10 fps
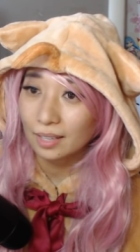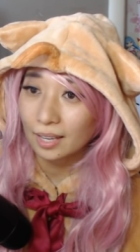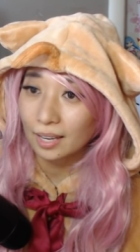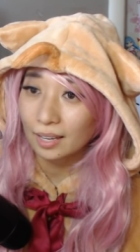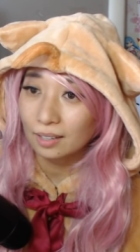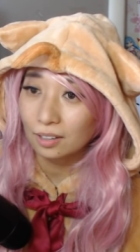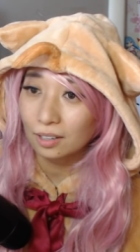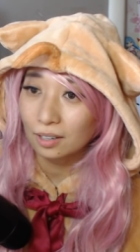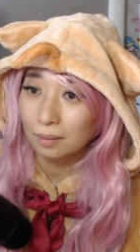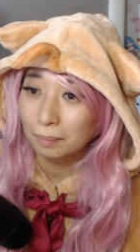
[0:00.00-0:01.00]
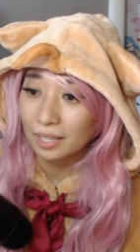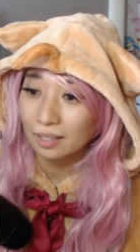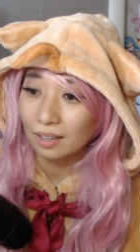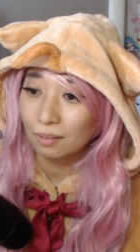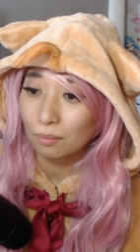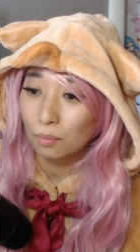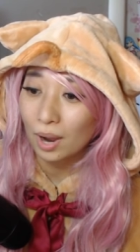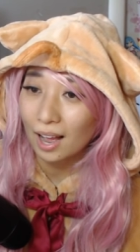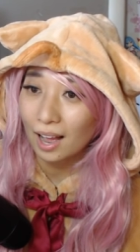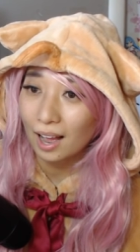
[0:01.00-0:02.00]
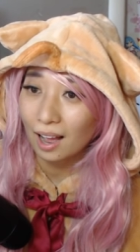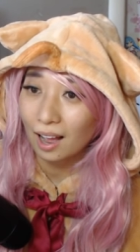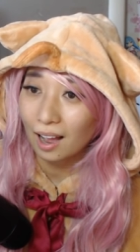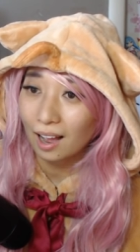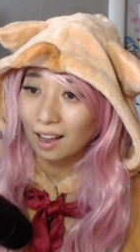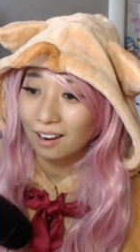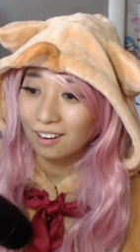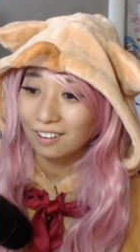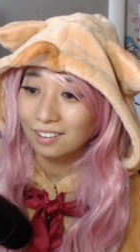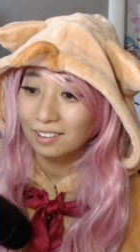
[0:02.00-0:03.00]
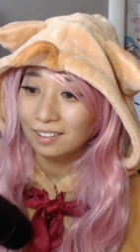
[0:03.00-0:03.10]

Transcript: and her makeup. Wow.